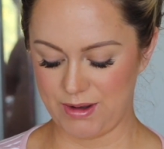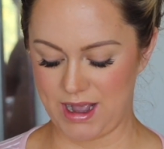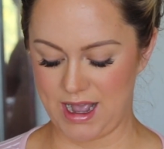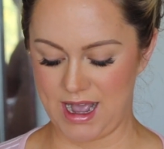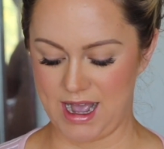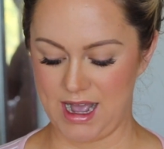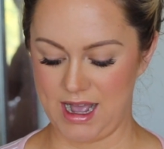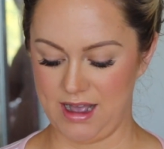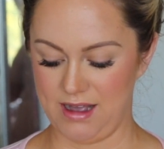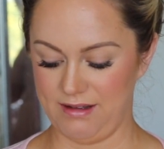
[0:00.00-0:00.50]

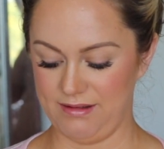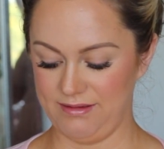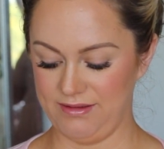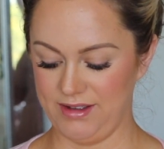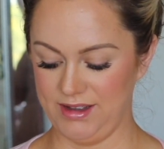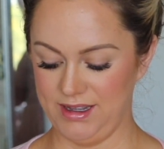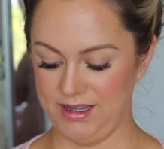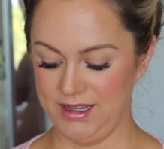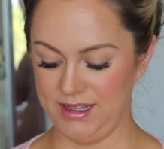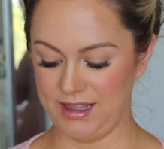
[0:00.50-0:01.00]
have
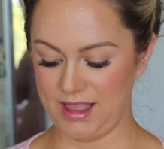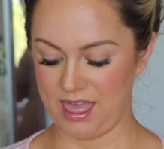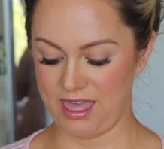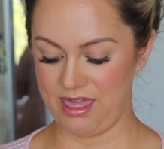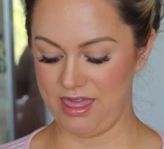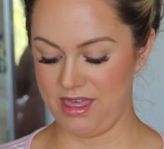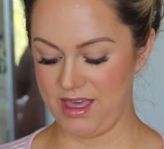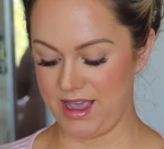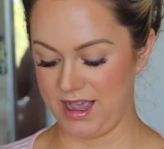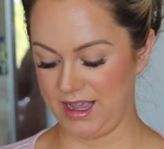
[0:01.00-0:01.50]

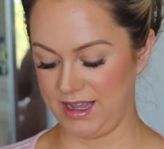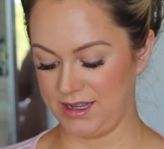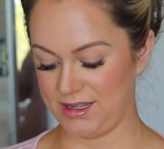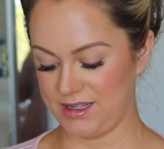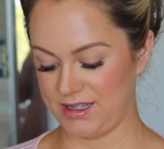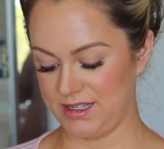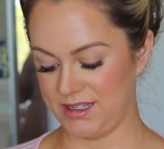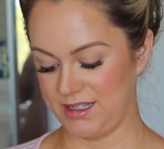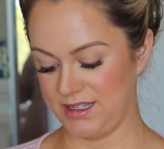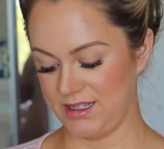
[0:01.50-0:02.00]

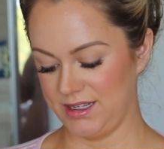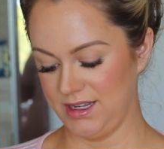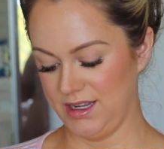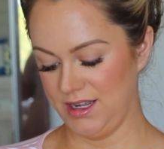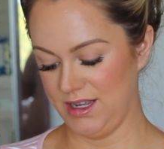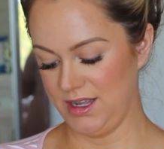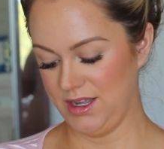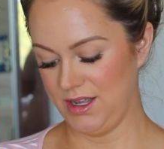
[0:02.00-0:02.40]
this,